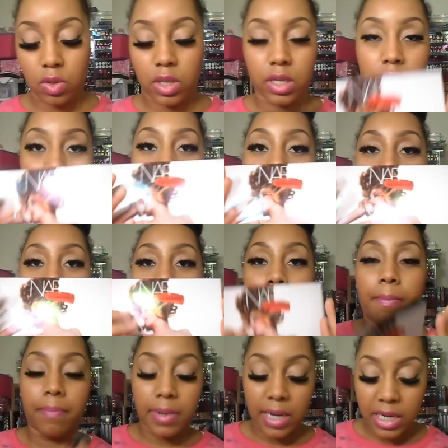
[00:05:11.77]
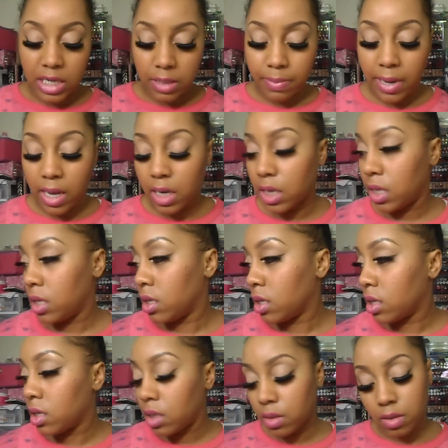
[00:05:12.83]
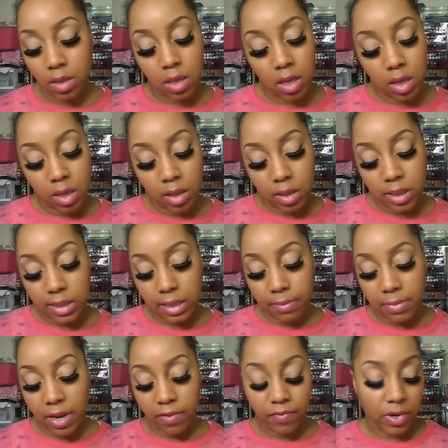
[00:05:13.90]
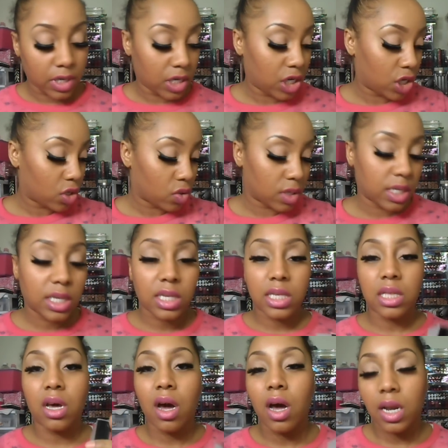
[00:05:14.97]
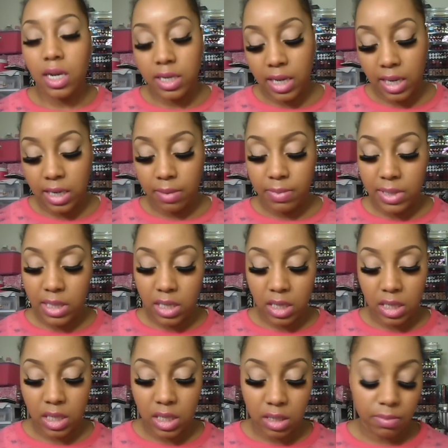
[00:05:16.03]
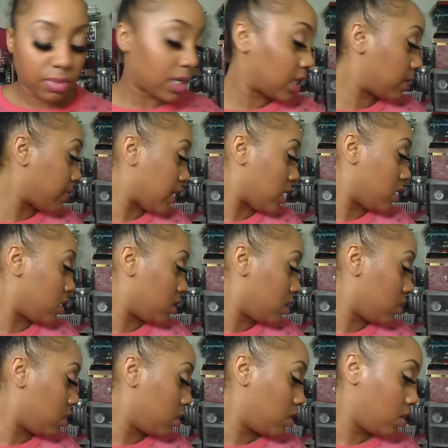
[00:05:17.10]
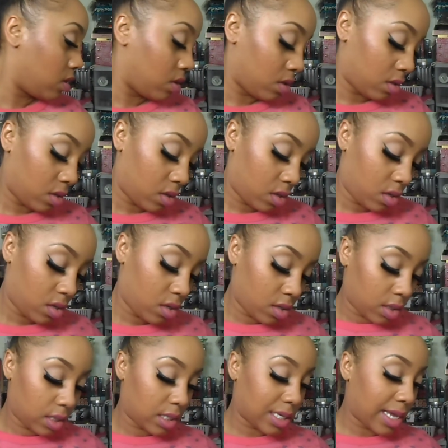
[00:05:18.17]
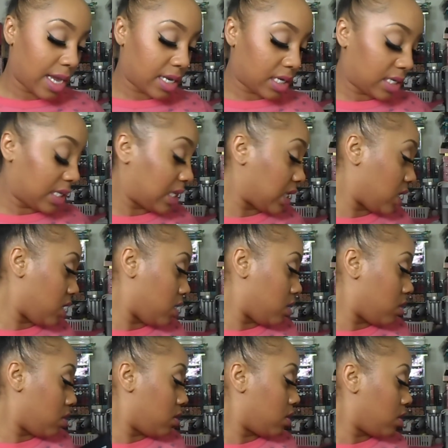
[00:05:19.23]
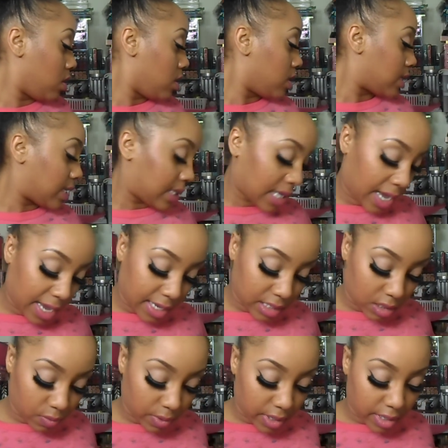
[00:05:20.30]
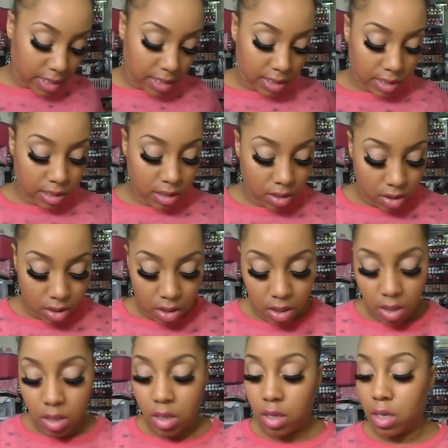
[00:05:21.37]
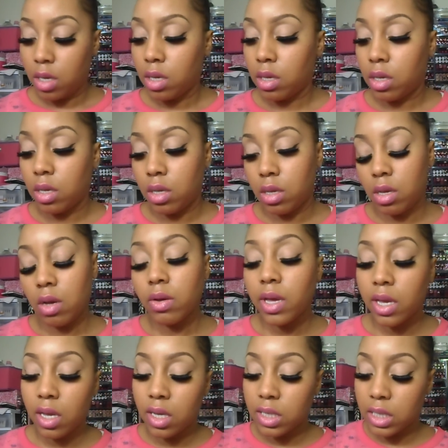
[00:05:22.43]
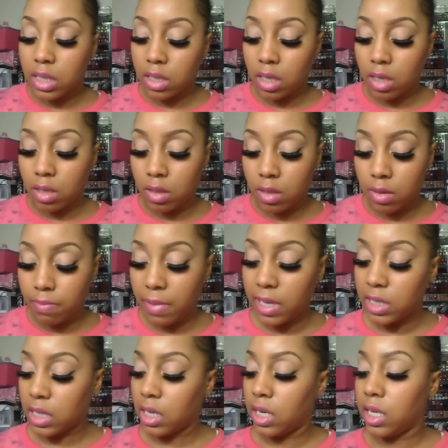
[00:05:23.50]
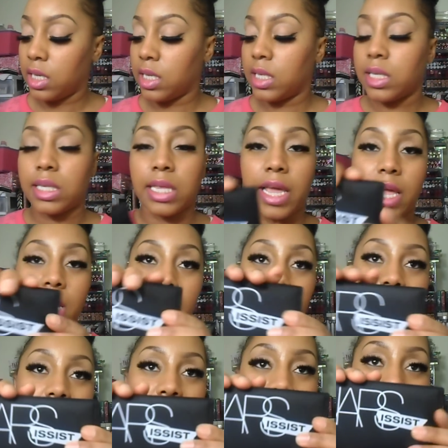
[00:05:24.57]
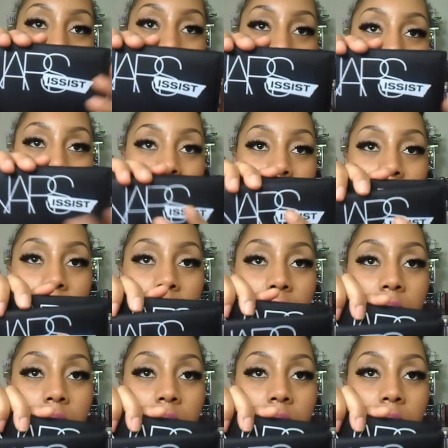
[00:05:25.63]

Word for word: to the blush palette, because I'm not really sure. This is the Holiday Limited Edition blush palette, to kind of see size wise. Okay, it's basically the same size